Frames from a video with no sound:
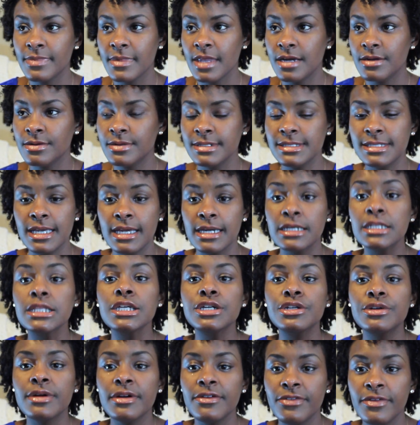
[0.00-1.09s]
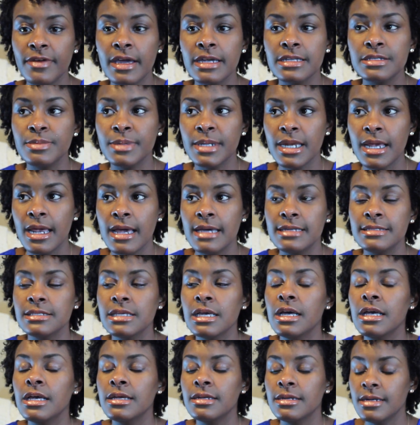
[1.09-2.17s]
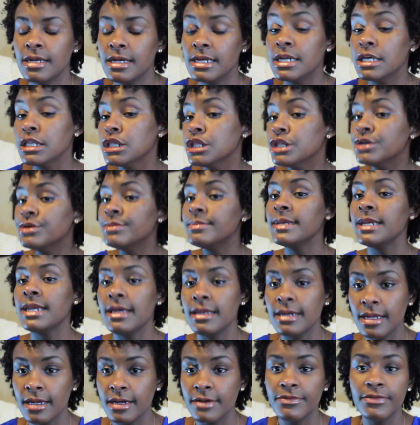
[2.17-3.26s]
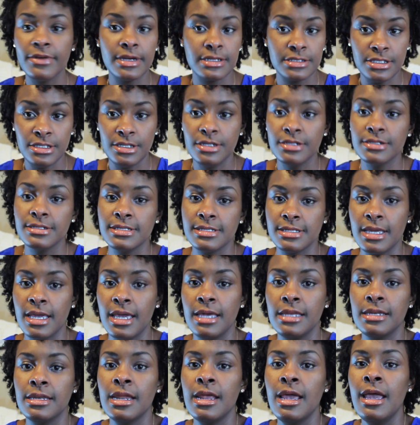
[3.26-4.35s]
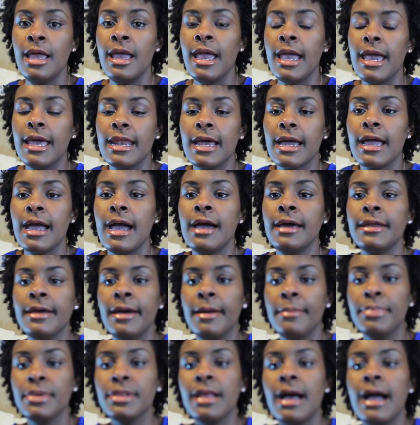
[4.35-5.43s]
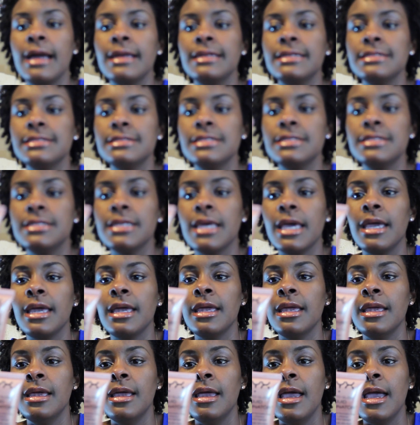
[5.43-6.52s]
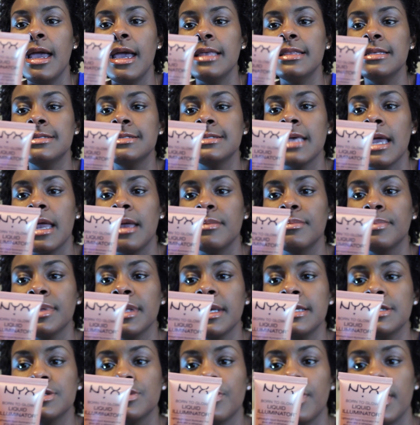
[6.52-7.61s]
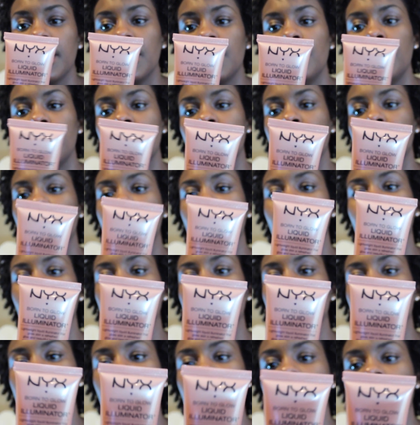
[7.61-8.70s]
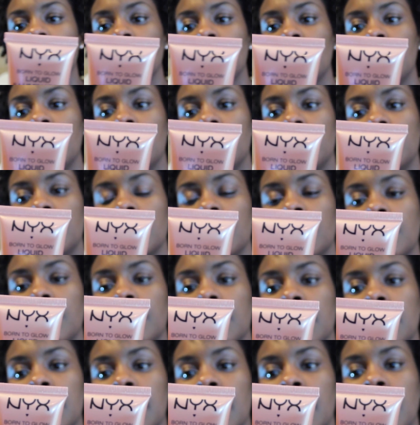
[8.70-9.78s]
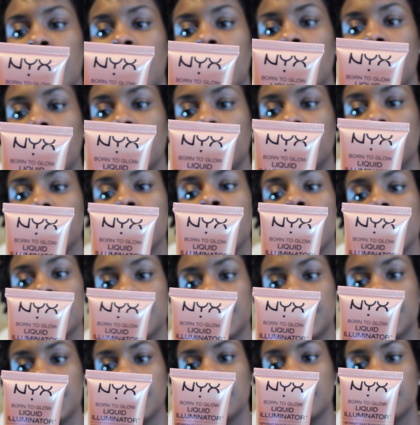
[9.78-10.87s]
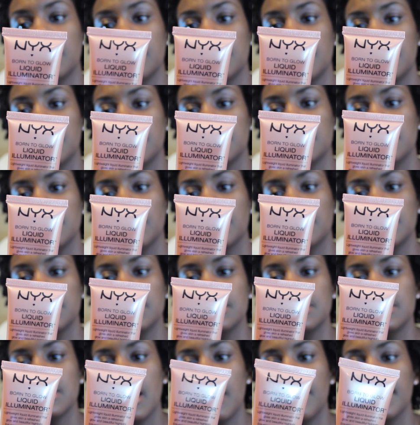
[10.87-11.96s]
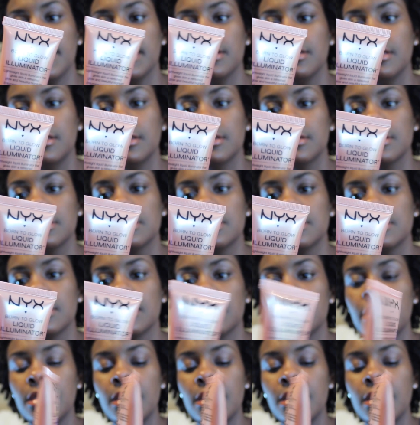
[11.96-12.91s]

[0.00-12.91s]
I don't want to say a glitter effect, but it has an illuminating effect to your skin. And I kind of applied it today in the same place where you would put your blush. So this is how it looks.